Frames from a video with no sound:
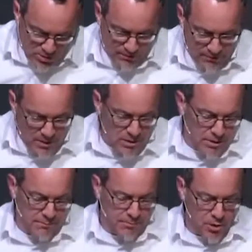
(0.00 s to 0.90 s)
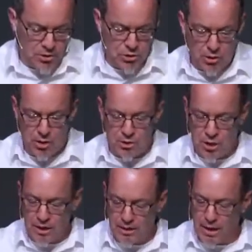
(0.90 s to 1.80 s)
offensive false charge
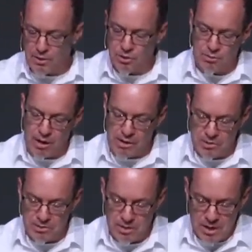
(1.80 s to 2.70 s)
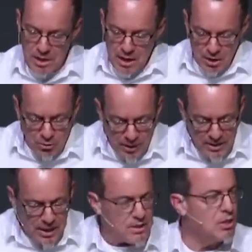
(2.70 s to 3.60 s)
against grace. Grace
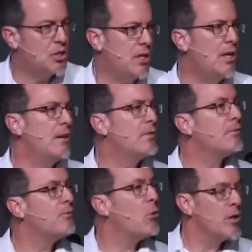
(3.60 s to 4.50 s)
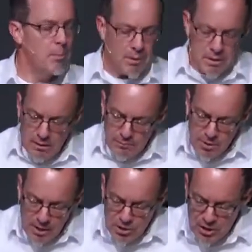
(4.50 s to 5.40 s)
has achieved for the believer
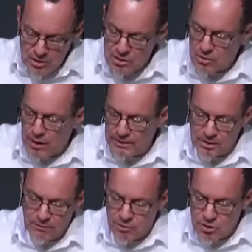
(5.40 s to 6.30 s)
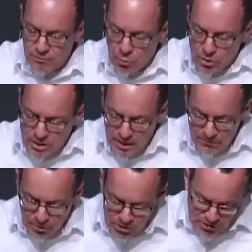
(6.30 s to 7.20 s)
in Jesus Christ in the first 14
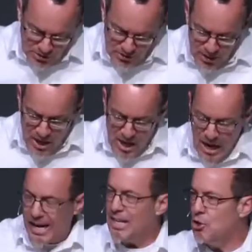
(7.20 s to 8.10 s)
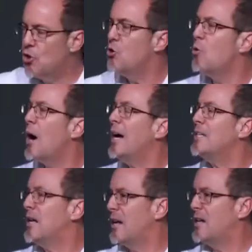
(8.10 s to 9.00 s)
verses a new
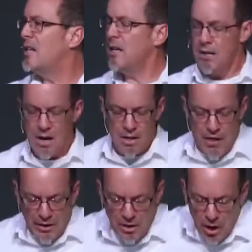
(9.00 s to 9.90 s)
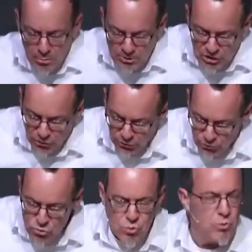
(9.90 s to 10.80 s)
identity that comes
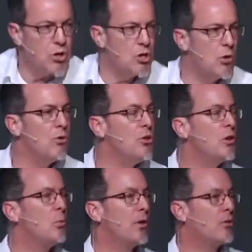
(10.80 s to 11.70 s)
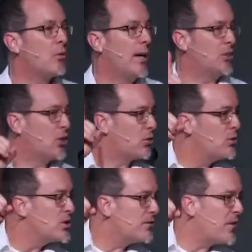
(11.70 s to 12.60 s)
through union with Christ
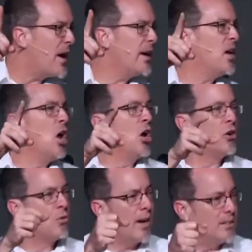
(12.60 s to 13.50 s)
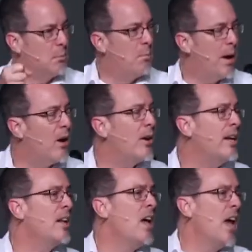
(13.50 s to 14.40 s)
crucified, Christ
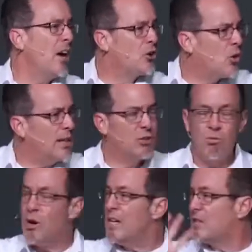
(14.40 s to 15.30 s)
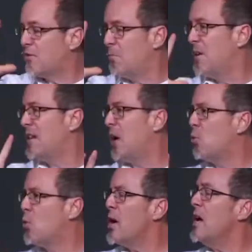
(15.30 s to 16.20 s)
buried, and Christ raised from the dead.
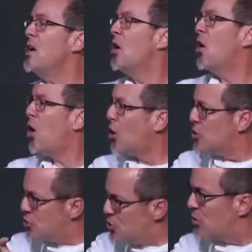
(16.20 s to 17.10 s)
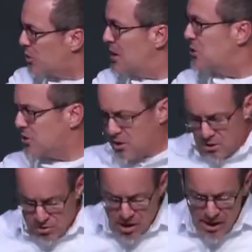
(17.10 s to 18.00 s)
We are new creatures in
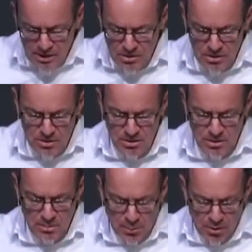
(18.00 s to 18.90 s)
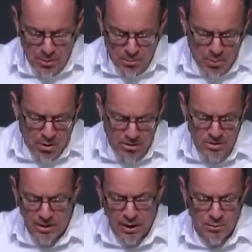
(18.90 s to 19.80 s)
Christ, to borrow
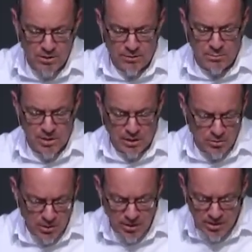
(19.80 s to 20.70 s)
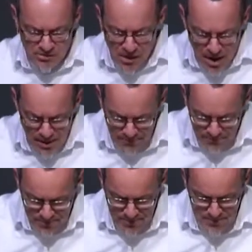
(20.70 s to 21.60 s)
Paul's language from 2 Corinthians 5.
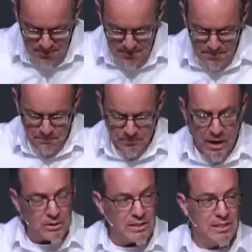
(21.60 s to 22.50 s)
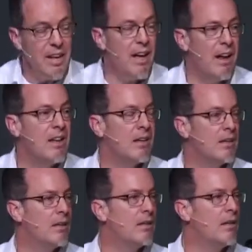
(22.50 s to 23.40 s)
Now, sin
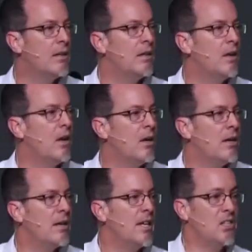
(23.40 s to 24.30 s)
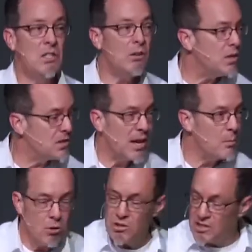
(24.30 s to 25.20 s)
is still the
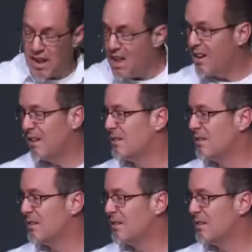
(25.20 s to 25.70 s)
same old sin.